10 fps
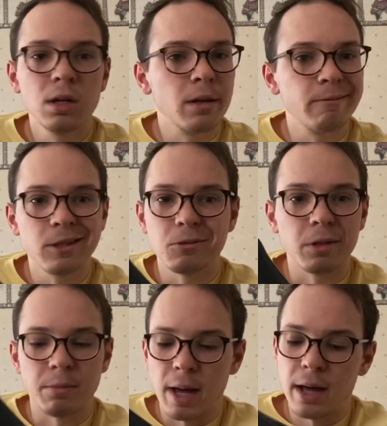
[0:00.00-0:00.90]
It doesn't really
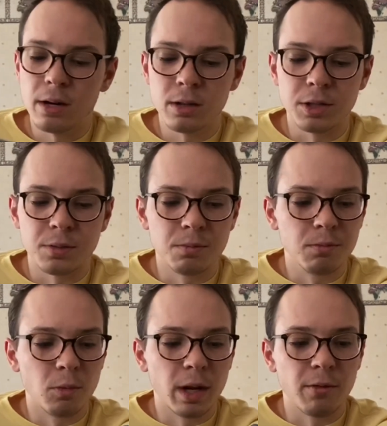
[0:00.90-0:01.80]
matter, just
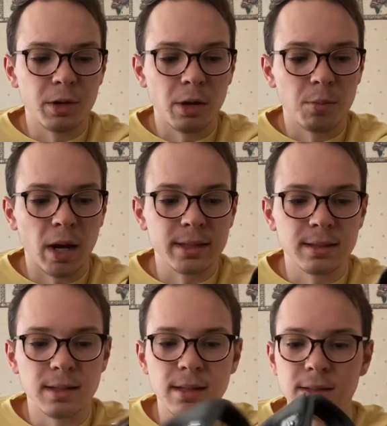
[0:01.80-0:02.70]
whatever your
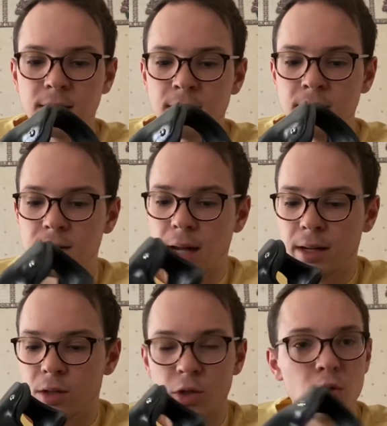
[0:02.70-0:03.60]
prosthetist
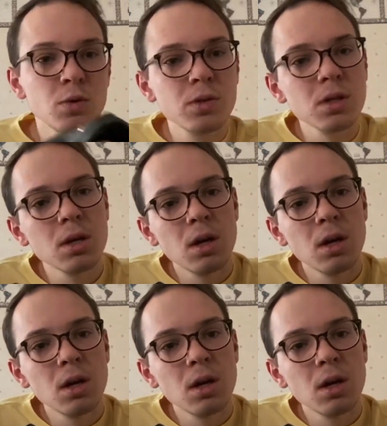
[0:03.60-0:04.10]
decided to use.